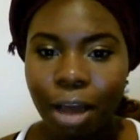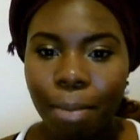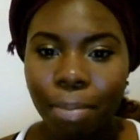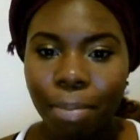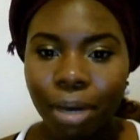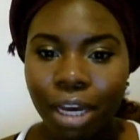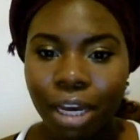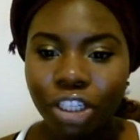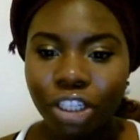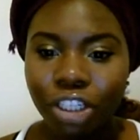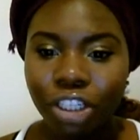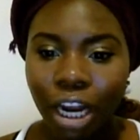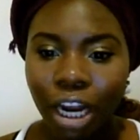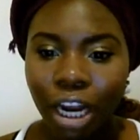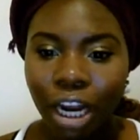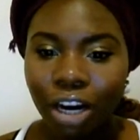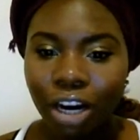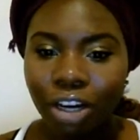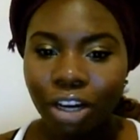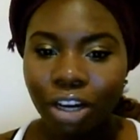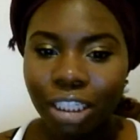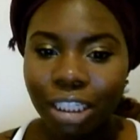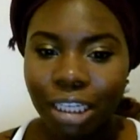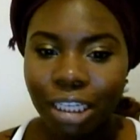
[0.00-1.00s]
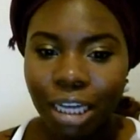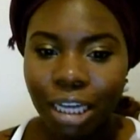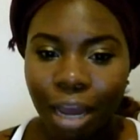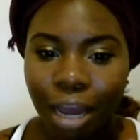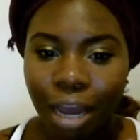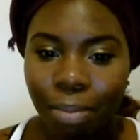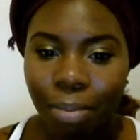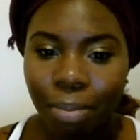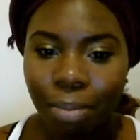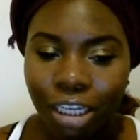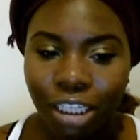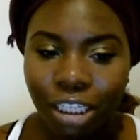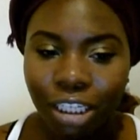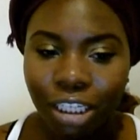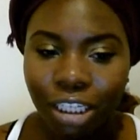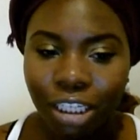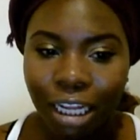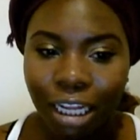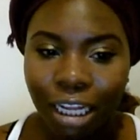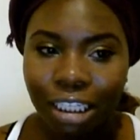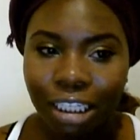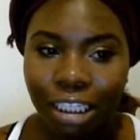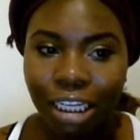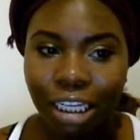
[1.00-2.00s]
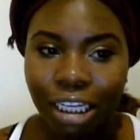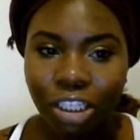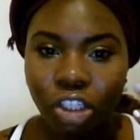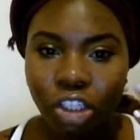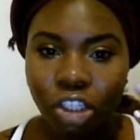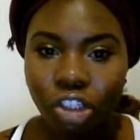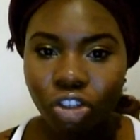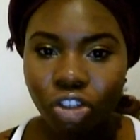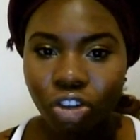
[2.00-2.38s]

because your hair is damaged and it just